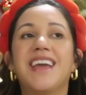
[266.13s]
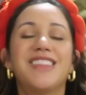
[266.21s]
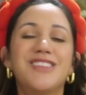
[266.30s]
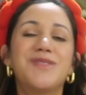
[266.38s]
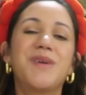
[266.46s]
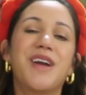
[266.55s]
At
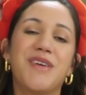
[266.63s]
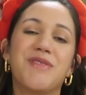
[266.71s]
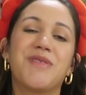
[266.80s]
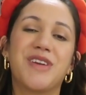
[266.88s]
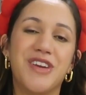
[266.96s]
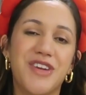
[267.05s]
this point,
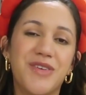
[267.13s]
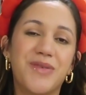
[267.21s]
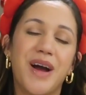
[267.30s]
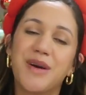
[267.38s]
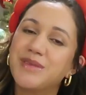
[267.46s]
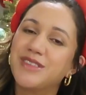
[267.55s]
everyone knew
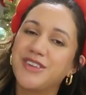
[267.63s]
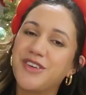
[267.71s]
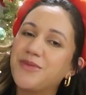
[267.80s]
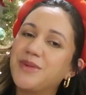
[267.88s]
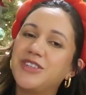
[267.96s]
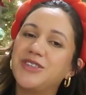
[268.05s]
I was an
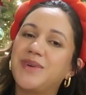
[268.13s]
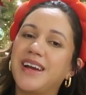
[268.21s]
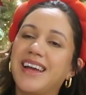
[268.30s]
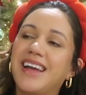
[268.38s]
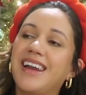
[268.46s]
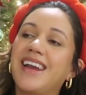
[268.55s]

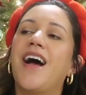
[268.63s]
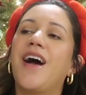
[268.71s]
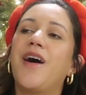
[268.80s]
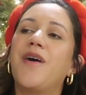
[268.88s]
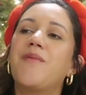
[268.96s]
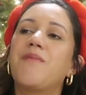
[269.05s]
OBGYN.
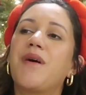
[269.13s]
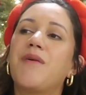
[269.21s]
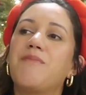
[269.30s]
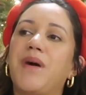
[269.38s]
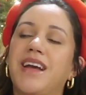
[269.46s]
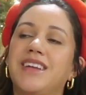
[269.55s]

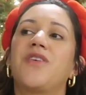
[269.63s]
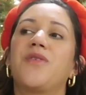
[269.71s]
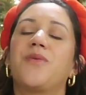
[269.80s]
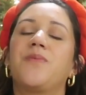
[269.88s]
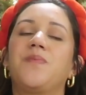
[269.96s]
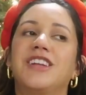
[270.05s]
But
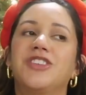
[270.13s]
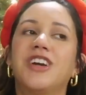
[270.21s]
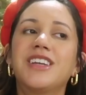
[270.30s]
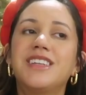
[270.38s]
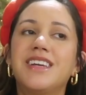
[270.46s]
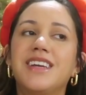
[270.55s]
so I
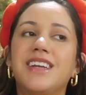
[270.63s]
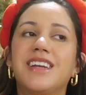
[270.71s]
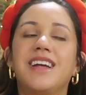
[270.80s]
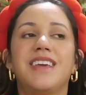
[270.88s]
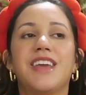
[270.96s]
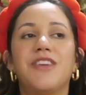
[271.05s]
checked in,
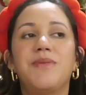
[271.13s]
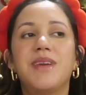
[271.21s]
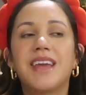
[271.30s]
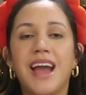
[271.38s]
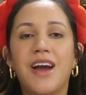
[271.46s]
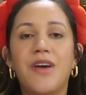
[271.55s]
they gave me a
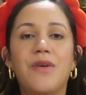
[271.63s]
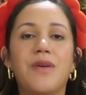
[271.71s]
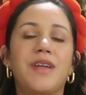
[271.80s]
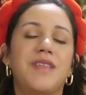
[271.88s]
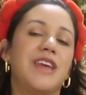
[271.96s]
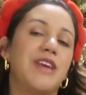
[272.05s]

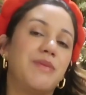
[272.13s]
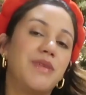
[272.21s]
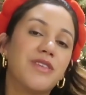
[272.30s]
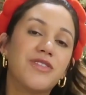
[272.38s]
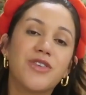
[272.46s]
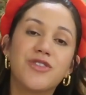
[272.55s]
gown, they gave me
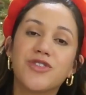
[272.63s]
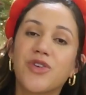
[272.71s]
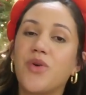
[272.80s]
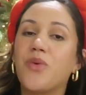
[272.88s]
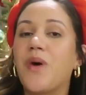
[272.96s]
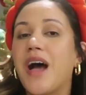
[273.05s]
the
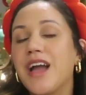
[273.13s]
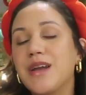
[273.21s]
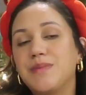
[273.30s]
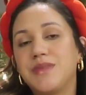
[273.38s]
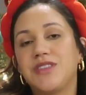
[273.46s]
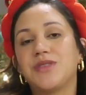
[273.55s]
surgical
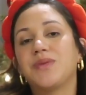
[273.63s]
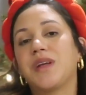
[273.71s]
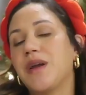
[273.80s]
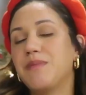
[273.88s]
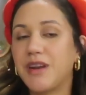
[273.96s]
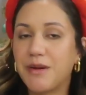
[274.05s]
wipes to like,
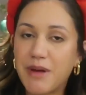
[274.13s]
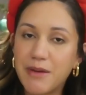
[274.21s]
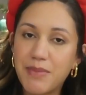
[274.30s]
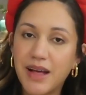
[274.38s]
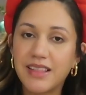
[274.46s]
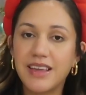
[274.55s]
wipe down my
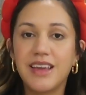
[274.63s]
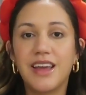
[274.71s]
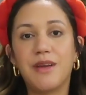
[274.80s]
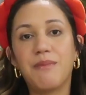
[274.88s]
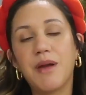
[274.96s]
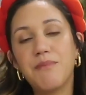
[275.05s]
belly
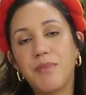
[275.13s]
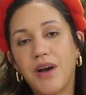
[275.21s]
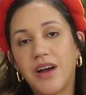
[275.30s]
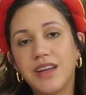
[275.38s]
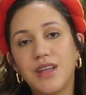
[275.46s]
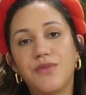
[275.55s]
and my
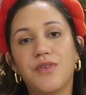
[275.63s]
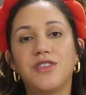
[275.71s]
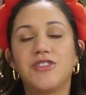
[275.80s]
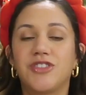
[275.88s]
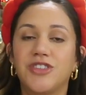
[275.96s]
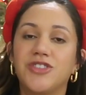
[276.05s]
body for
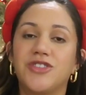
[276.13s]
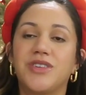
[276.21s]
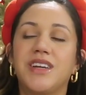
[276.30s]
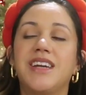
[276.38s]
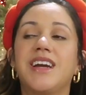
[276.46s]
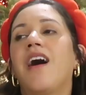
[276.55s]

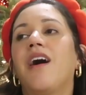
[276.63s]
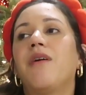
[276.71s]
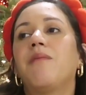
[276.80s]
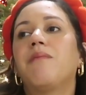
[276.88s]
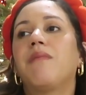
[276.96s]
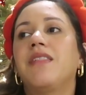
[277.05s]
surgery.
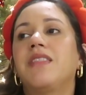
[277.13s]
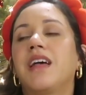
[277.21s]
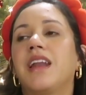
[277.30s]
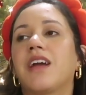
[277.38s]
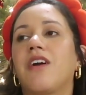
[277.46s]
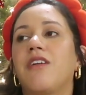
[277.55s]
And then
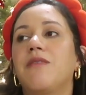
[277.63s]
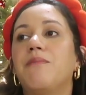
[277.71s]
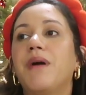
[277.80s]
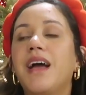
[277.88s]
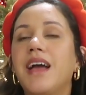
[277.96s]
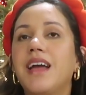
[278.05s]
I got in
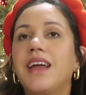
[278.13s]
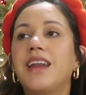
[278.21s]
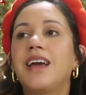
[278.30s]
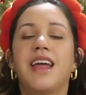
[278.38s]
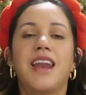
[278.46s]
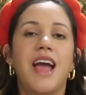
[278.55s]
bed
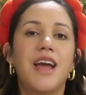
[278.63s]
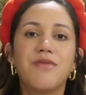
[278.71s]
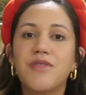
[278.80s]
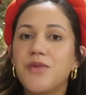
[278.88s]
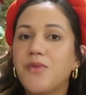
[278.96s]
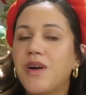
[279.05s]
and
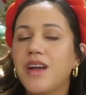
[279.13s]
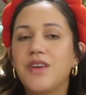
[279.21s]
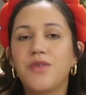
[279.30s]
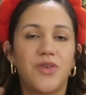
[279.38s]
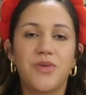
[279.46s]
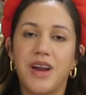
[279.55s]
everyone
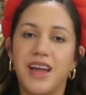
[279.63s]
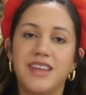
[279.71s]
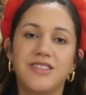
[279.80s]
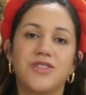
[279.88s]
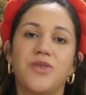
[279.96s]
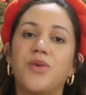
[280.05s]
was so
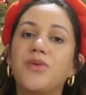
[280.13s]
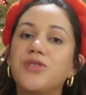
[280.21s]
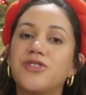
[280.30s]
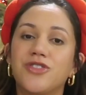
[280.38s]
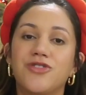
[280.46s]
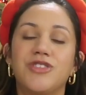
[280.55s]
nice, the whole
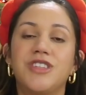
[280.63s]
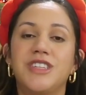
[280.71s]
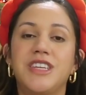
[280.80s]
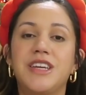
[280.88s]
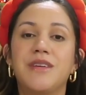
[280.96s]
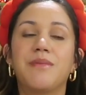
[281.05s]
surgery
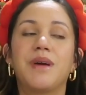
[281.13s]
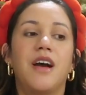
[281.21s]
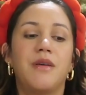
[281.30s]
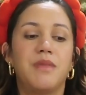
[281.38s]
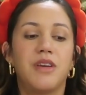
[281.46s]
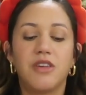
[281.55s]
team,
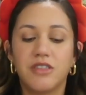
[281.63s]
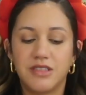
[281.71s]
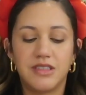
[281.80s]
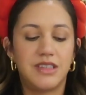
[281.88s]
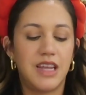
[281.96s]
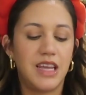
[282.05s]
the
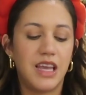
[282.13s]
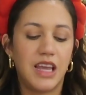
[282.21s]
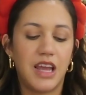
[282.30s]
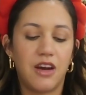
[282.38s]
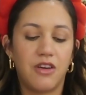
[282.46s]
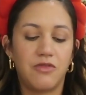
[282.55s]
nurses taking
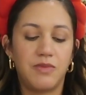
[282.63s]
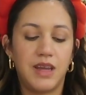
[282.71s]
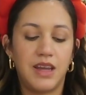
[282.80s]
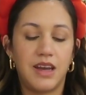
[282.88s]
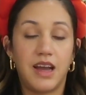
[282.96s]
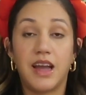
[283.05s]
care of
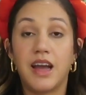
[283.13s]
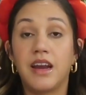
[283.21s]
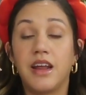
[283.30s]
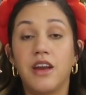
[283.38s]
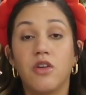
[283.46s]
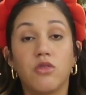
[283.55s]
me. I
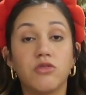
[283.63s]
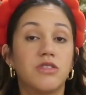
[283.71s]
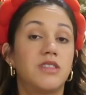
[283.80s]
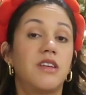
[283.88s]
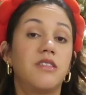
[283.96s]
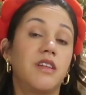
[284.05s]
had an
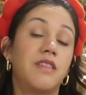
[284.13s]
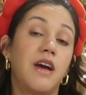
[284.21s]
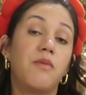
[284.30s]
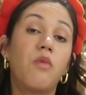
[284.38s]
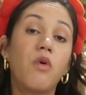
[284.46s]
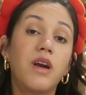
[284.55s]
ultrasound done
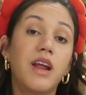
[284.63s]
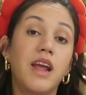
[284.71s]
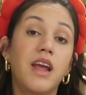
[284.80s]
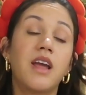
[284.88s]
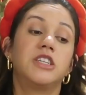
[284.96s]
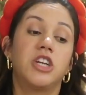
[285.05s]
that
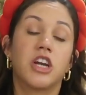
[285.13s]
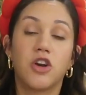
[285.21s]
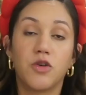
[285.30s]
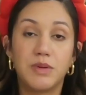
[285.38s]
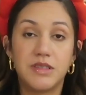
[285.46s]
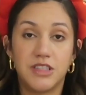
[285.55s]
morning to check
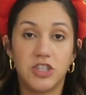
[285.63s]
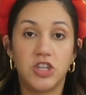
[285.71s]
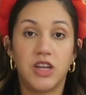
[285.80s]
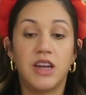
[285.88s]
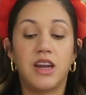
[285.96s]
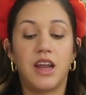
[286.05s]
her
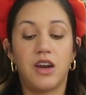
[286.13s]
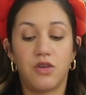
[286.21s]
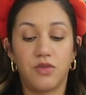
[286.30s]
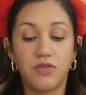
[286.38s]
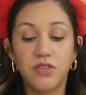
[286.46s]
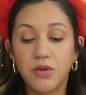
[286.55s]
position and
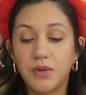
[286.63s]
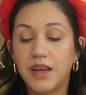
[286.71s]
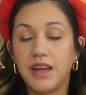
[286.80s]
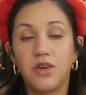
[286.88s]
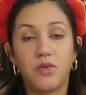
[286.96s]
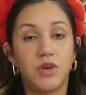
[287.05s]
her
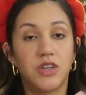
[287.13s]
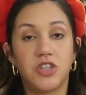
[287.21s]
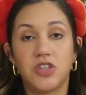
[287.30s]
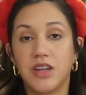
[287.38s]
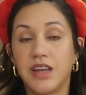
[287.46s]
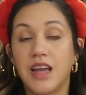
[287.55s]
fluid,
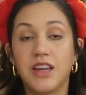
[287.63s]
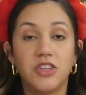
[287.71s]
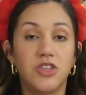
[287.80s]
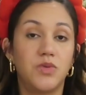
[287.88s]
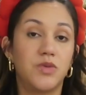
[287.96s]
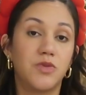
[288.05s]
which again,
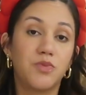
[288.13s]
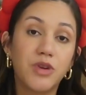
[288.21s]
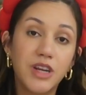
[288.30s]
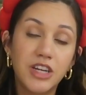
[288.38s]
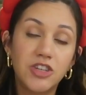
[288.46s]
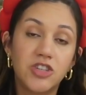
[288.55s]
she was
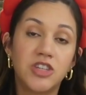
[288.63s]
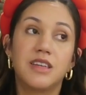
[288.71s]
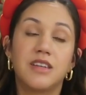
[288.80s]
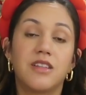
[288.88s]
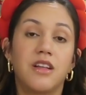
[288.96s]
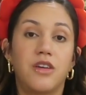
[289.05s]
breech
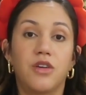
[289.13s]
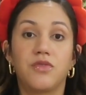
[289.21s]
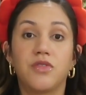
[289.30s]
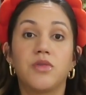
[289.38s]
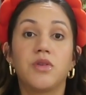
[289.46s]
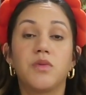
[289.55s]
still and her
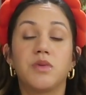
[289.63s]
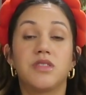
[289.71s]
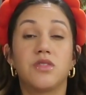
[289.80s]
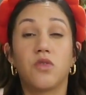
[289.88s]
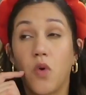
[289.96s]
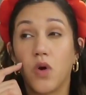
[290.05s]
fluid was
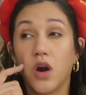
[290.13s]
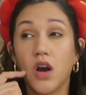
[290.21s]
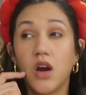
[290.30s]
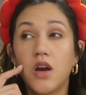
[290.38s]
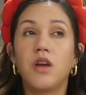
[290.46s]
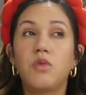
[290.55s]
still
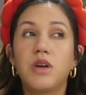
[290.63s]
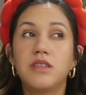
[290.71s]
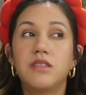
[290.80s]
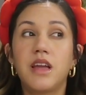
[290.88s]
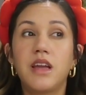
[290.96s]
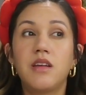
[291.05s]
4, I want to
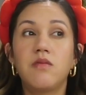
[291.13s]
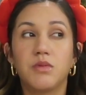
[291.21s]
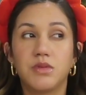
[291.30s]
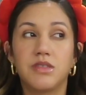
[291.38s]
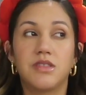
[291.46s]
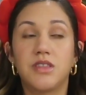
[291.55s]
say. It
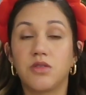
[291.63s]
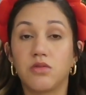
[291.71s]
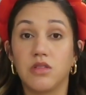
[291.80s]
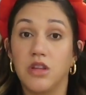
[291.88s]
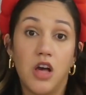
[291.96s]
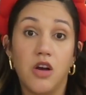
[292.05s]
was still
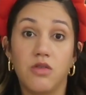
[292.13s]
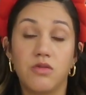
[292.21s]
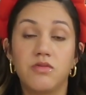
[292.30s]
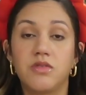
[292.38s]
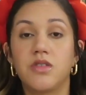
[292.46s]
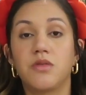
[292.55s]
low,
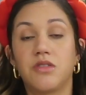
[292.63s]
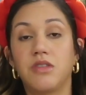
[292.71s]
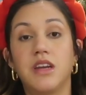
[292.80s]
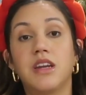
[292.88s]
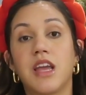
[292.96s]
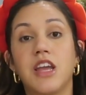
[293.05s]
so still an
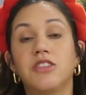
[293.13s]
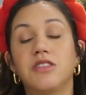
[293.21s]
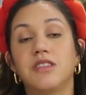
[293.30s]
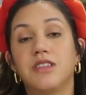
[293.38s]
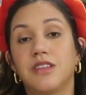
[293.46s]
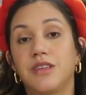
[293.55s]
indication
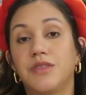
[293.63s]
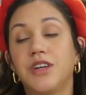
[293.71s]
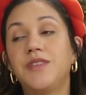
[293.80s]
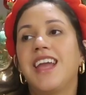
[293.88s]
to deliver.